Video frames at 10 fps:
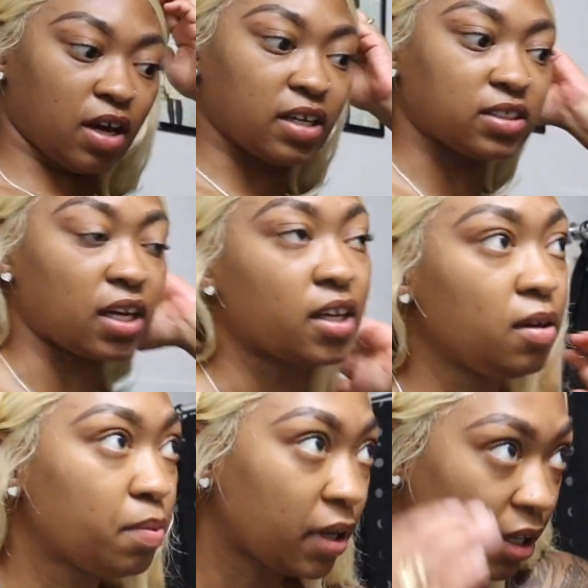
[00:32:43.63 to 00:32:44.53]
As I
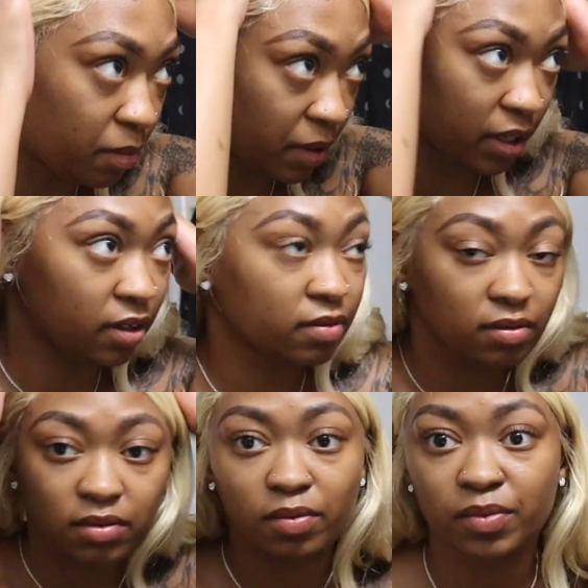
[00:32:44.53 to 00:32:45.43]
keep playing with it,
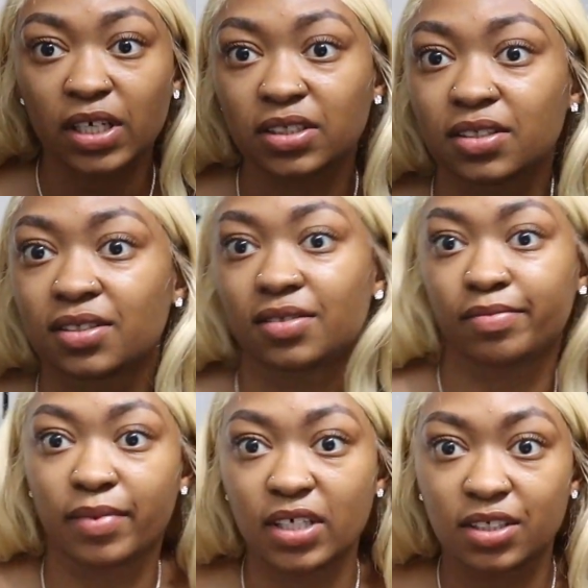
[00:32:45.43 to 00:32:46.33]
this
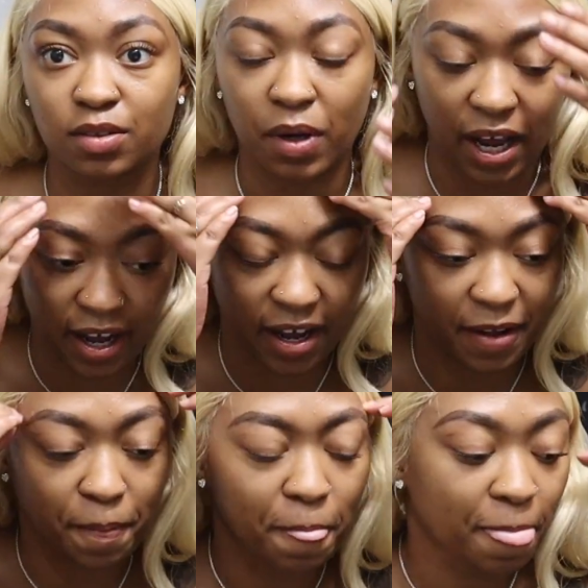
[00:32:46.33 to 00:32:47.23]
is what I
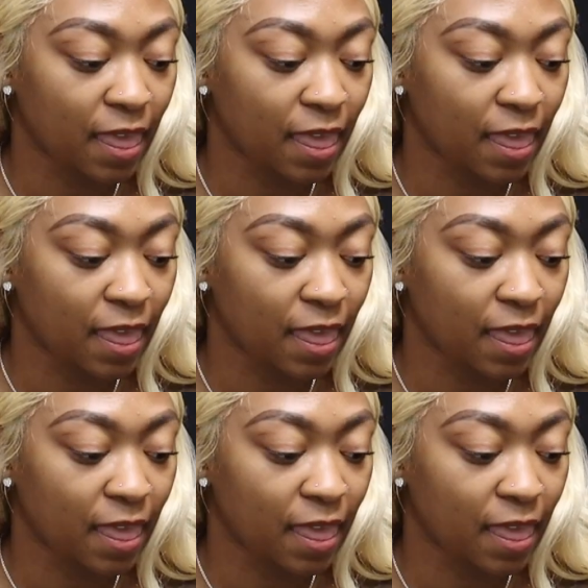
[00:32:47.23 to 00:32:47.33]
got.